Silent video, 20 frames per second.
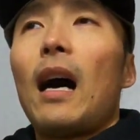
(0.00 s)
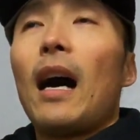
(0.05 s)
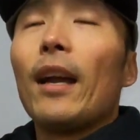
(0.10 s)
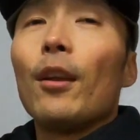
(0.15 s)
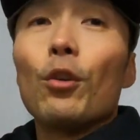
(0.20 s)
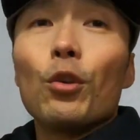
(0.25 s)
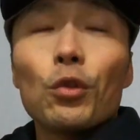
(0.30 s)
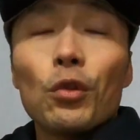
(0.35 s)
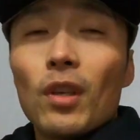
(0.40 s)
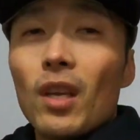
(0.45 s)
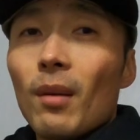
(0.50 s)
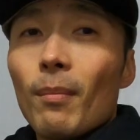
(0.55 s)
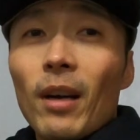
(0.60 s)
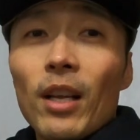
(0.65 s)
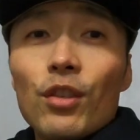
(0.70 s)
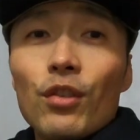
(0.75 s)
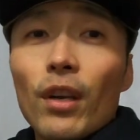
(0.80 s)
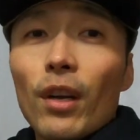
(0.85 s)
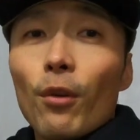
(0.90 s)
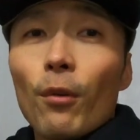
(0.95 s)
I usually keep
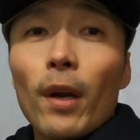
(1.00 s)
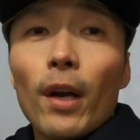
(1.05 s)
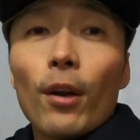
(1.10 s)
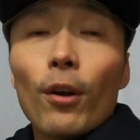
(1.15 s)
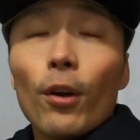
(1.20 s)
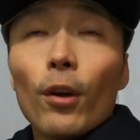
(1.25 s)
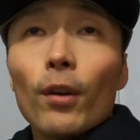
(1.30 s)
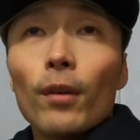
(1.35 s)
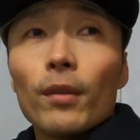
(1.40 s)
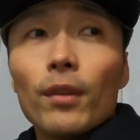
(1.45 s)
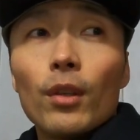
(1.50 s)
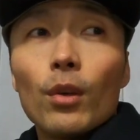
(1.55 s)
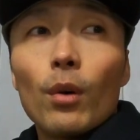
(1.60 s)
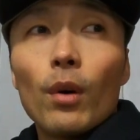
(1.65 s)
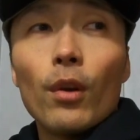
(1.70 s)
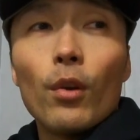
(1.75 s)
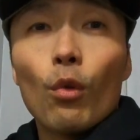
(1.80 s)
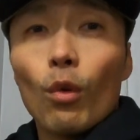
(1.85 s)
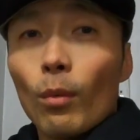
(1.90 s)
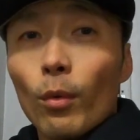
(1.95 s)
my generator, you
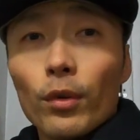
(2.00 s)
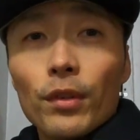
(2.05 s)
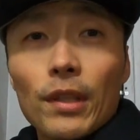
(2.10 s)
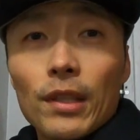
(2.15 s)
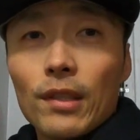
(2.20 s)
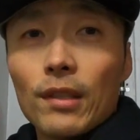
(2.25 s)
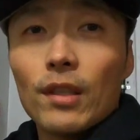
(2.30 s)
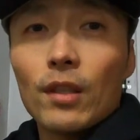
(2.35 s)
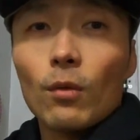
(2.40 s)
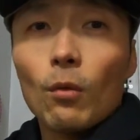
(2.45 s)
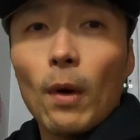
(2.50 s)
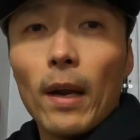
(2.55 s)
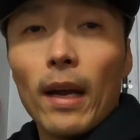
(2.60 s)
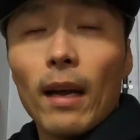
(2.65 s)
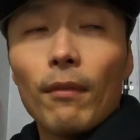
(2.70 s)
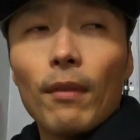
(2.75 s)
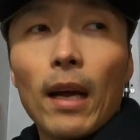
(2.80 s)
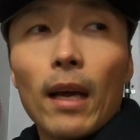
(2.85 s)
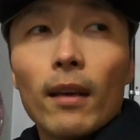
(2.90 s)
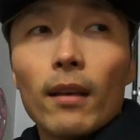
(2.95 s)
know, a normal distance
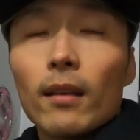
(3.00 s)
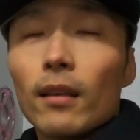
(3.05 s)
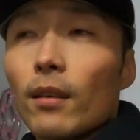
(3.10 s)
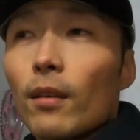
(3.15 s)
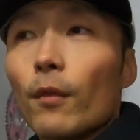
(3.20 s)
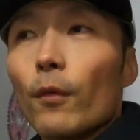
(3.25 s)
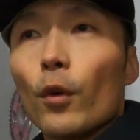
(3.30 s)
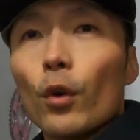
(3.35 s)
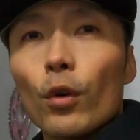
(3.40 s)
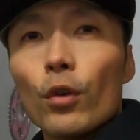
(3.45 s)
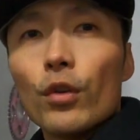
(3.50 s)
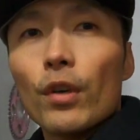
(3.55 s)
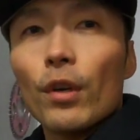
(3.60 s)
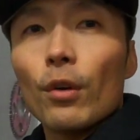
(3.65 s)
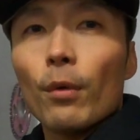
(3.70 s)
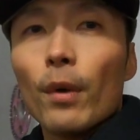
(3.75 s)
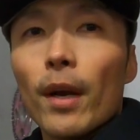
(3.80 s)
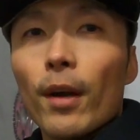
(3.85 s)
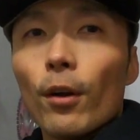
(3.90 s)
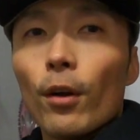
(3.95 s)
away. I've got an inverter
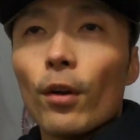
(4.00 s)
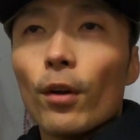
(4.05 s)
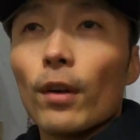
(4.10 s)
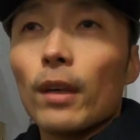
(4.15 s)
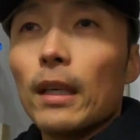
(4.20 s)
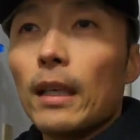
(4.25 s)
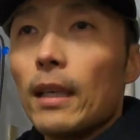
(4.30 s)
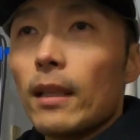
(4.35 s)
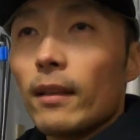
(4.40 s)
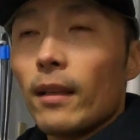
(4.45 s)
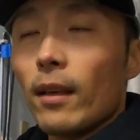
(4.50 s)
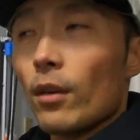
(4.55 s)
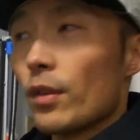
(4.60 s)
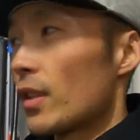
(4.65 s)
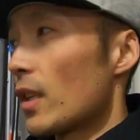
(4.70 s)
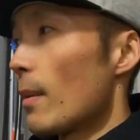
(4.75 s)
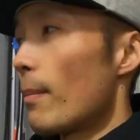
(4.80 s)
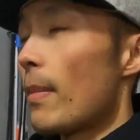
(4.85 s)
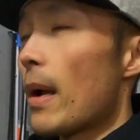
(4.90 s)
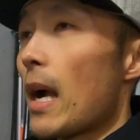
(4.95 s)
generator that I'll
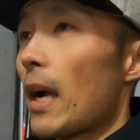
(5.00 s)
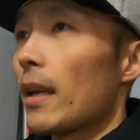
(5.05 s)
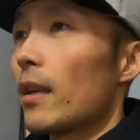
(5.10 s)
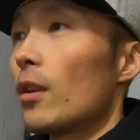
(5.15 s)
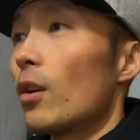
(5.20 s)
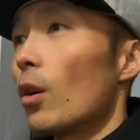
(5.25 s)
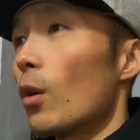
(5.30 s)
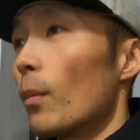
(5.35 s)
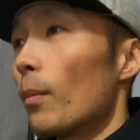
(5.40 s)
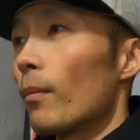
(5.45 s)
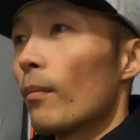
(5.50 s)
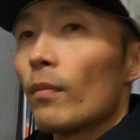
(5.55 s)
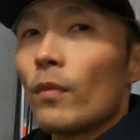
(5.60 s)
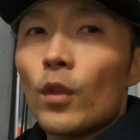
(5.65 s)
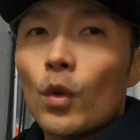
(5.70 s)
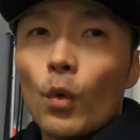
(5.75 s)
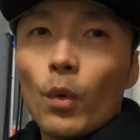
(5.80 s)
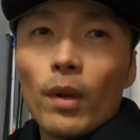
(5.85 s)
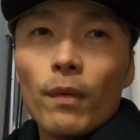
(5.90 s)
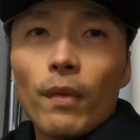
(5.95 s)
set back, you know,
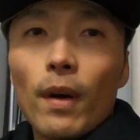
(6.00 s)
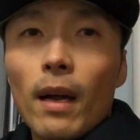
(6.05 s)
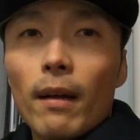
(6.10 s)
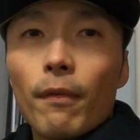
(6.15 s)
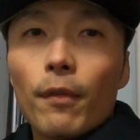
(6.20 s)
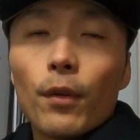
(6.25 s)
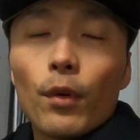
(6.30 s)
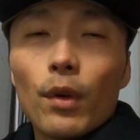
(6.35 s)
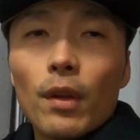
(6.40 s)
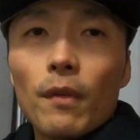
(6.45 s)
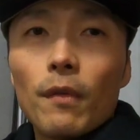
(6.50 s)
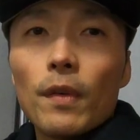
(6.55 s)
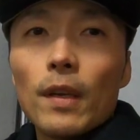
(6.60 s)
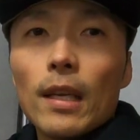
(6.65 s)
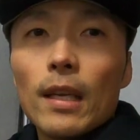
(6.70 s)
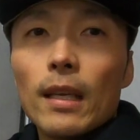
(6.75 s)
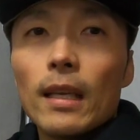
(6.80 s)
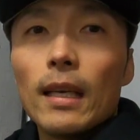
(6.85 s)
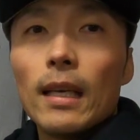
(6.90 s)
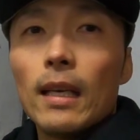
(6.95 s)
25, 30
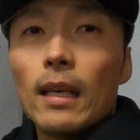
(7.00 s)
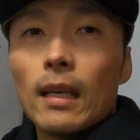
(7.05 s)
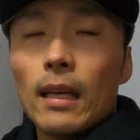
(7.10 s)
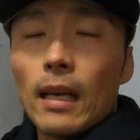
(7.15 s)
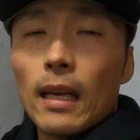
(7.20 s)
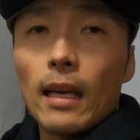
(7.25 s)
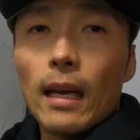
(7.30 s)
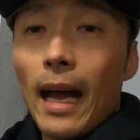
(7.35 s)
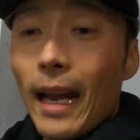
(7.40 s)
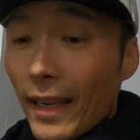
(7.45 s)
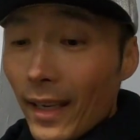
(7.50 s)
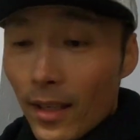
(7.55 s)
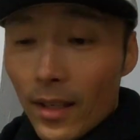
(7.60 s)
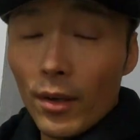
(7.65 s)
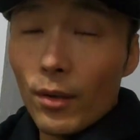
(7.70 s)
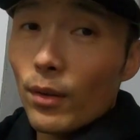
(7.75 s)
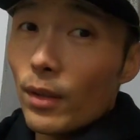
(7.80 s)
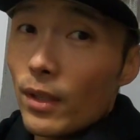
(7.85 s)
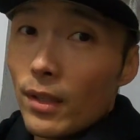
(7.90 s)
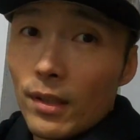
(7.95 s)
feet, and I can
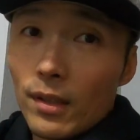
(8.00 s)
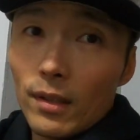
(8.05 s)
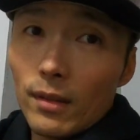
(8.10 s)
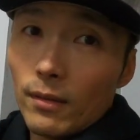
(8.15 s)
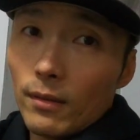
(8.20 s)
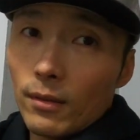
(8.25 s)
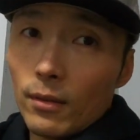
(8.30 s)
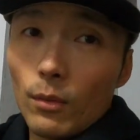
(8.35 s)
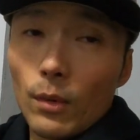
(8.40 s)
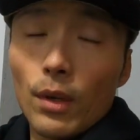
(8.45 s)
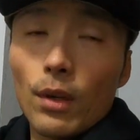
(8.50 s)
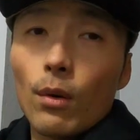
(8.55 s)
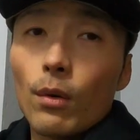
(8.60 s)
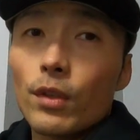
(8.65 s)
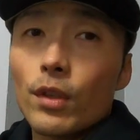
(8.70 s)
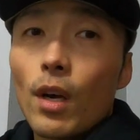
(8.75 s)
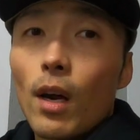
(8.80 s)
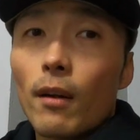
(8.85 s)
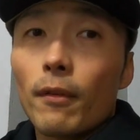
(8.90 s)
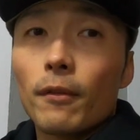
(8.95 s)
hear this when it
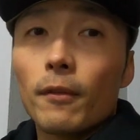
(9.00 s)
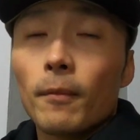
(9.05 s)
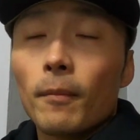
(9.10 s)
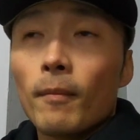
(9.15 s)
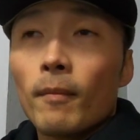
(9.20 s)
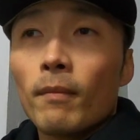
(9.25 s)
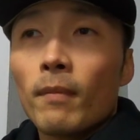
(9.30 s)
goes off.